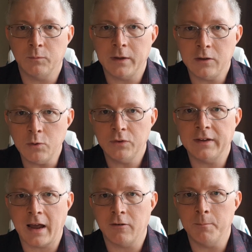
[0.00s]
We're using
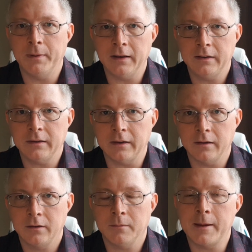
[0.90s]
our ability
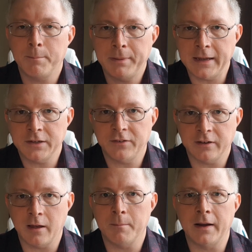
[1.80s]
to make pictures in
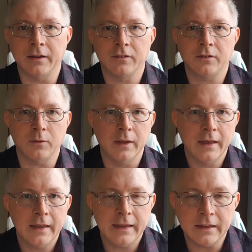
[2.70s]
our minds, to
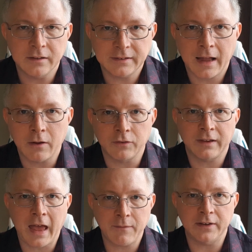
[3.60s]
hear sounds, to
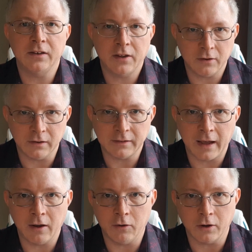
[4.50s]
have internal
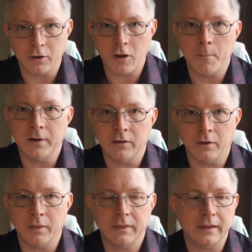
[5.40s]
dialogue and comment
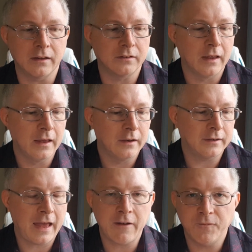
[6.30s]
on things, to
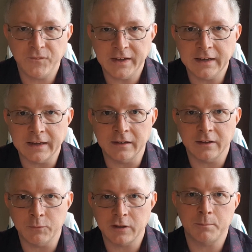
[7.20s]
have feelings
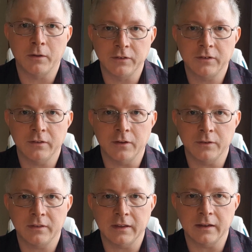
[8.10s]
in response to
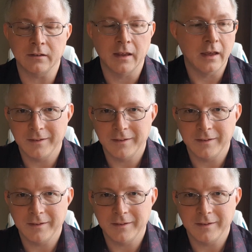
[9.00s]
those things.